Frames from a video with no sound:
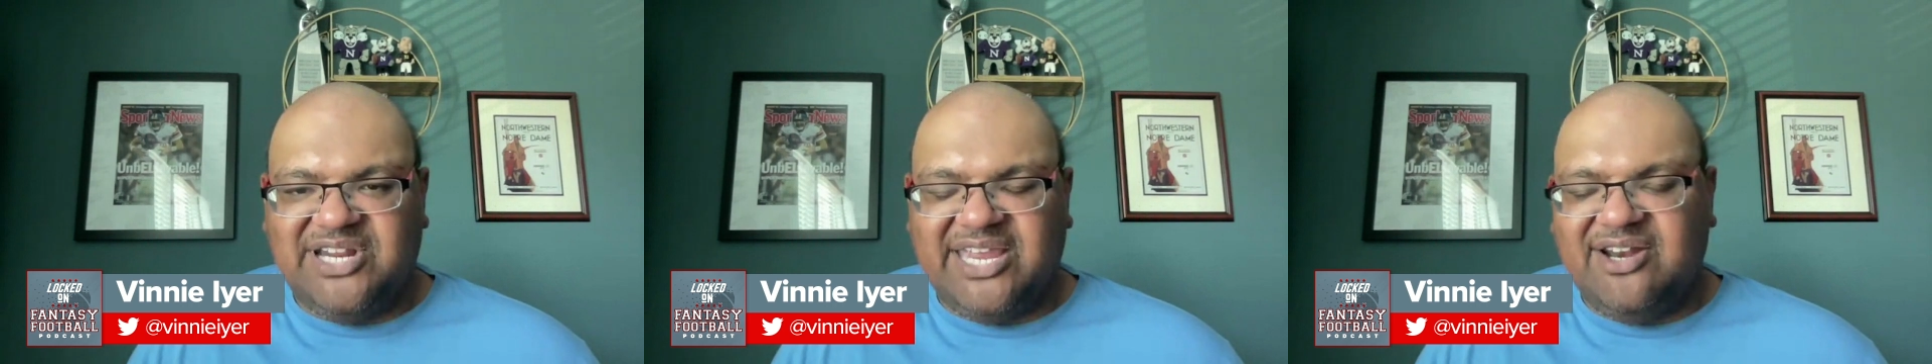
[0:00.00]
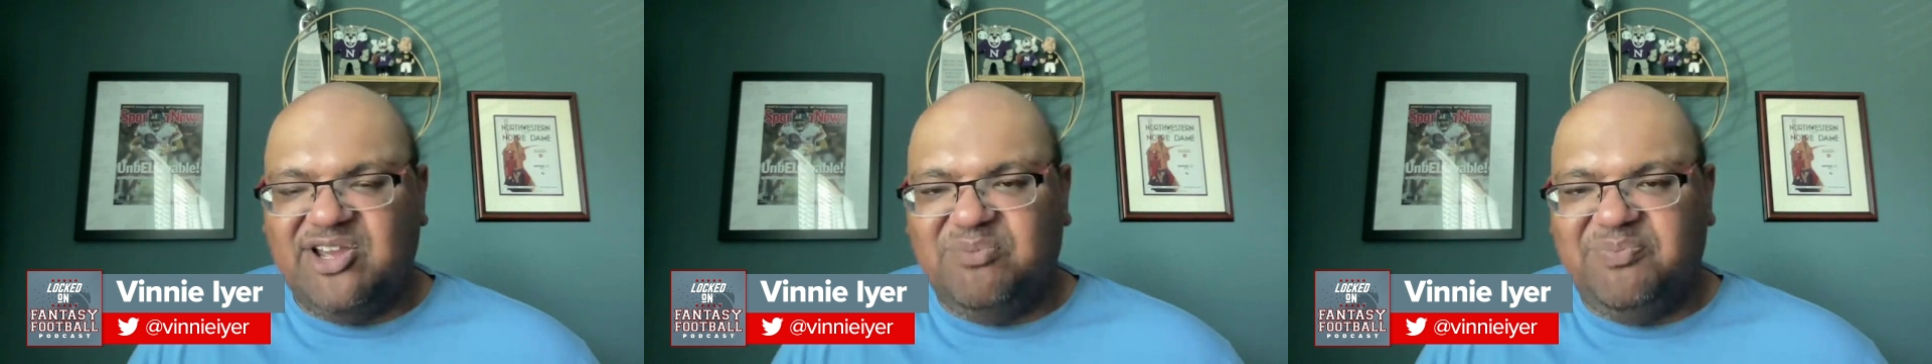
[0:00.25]

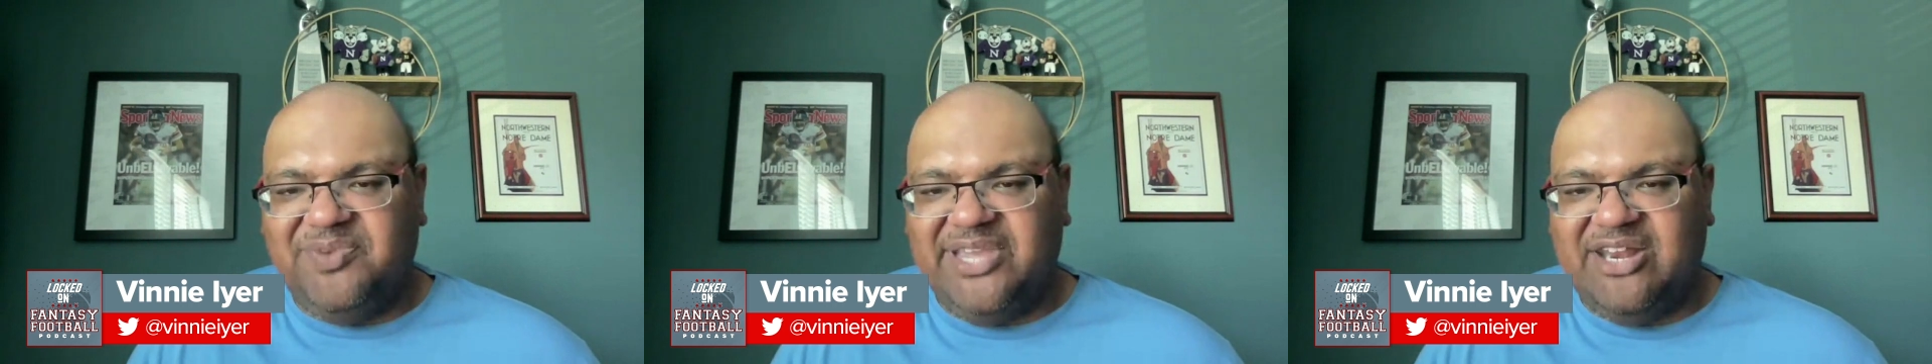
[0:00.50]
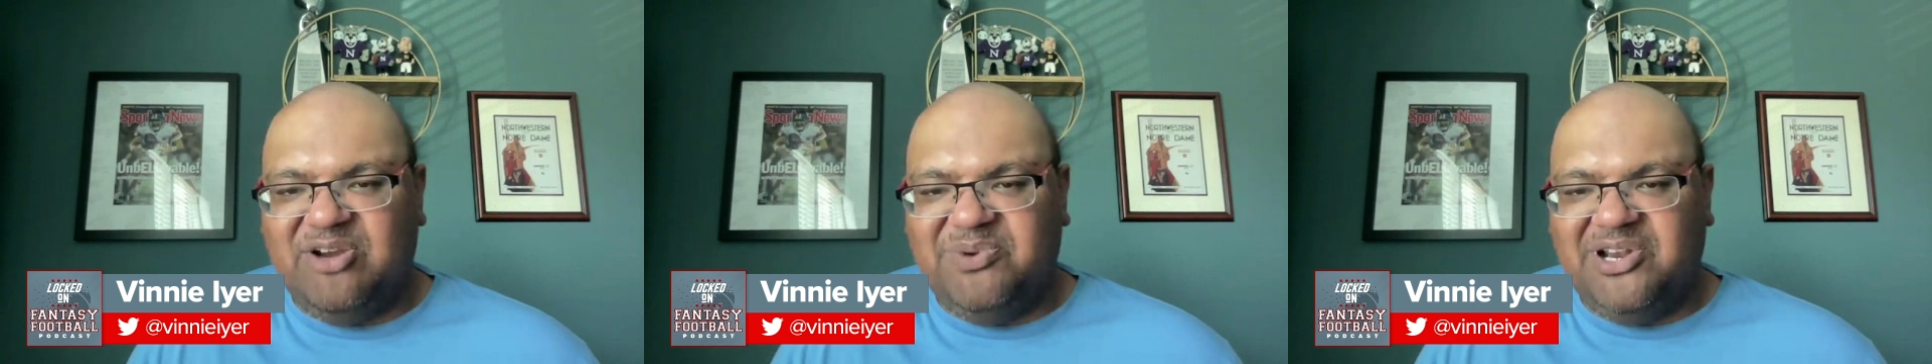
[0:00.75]
can go
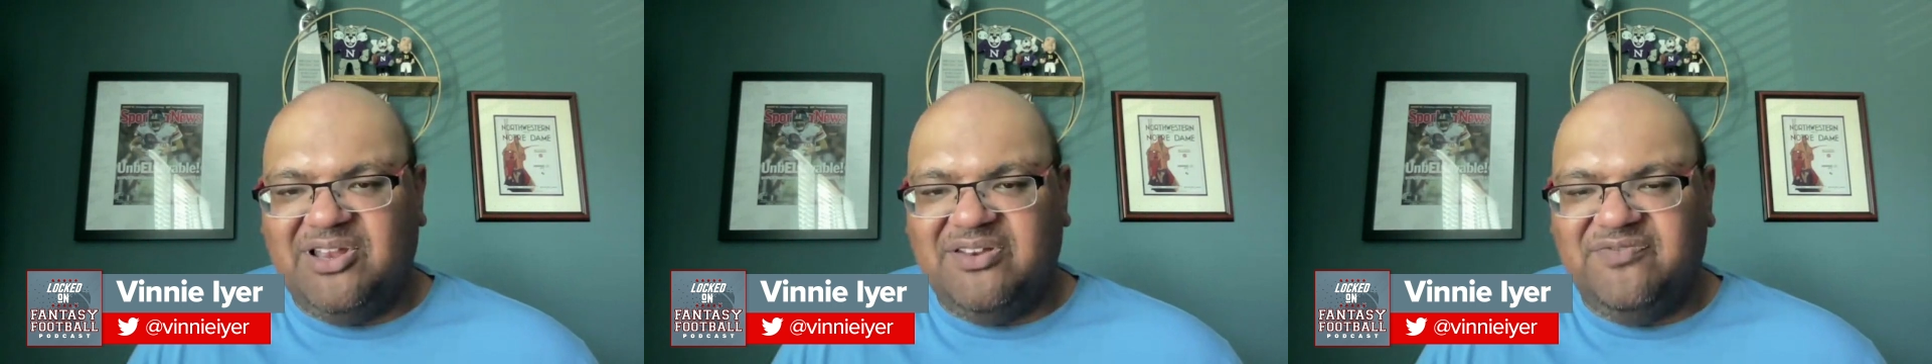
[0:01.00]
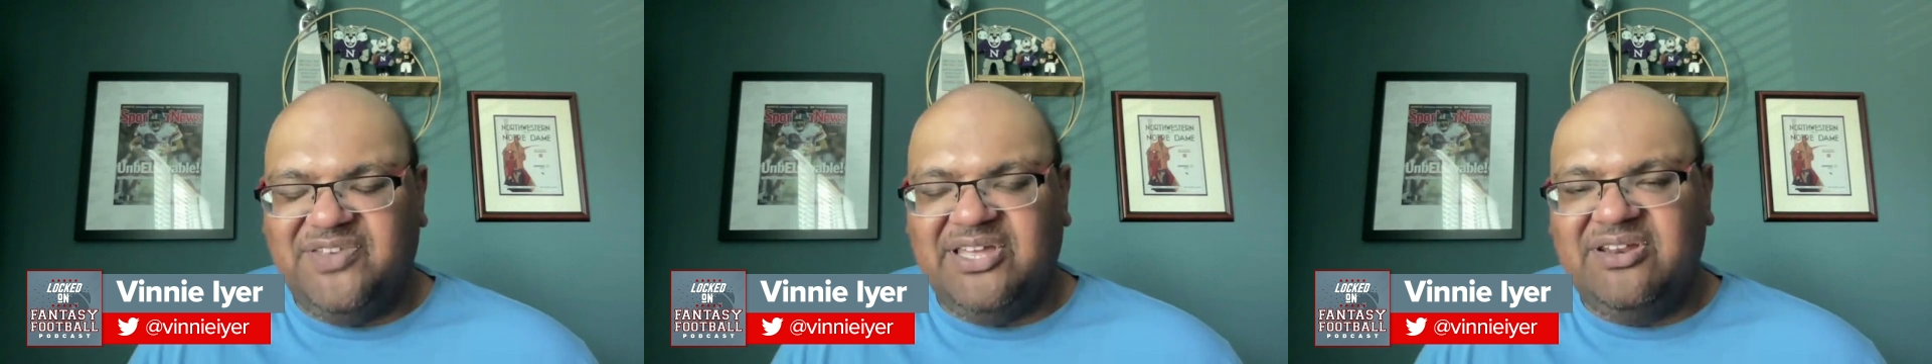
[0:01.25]
get open all
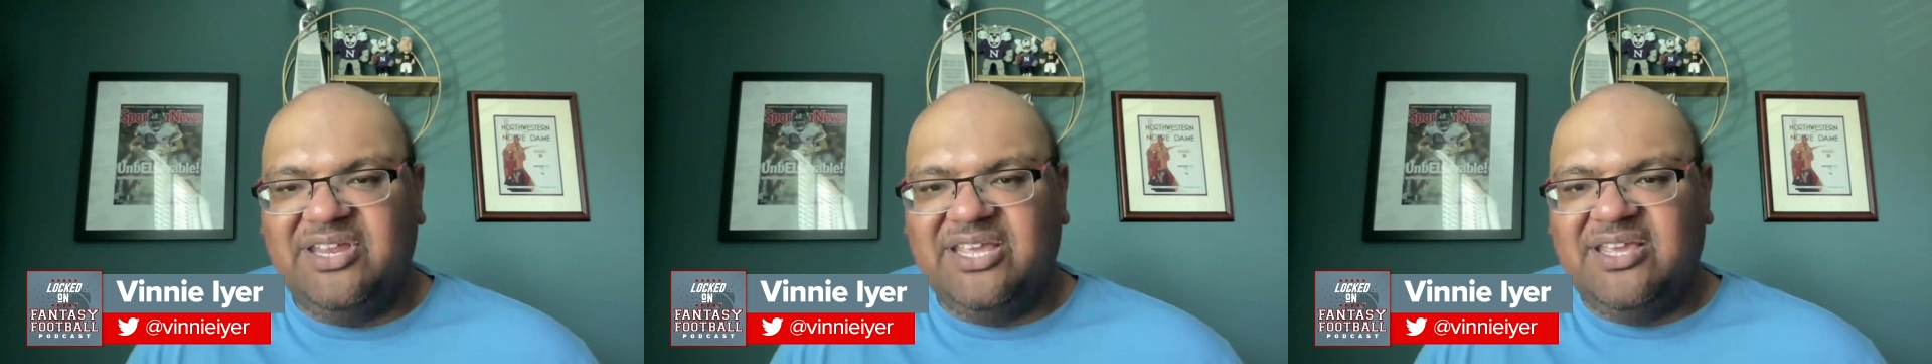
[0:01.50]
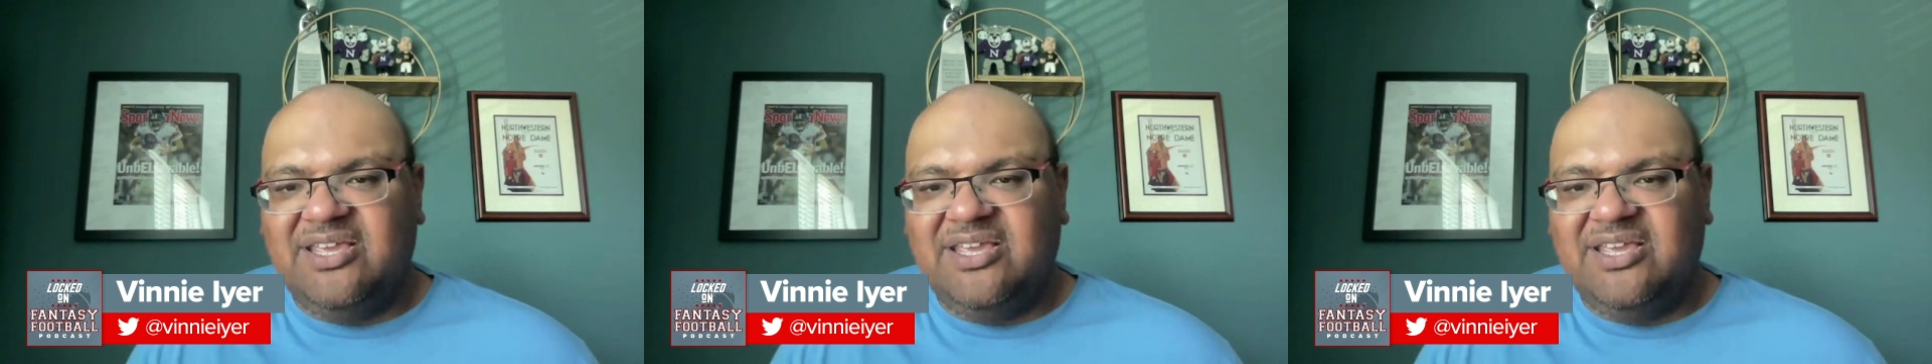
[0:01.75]
over the field.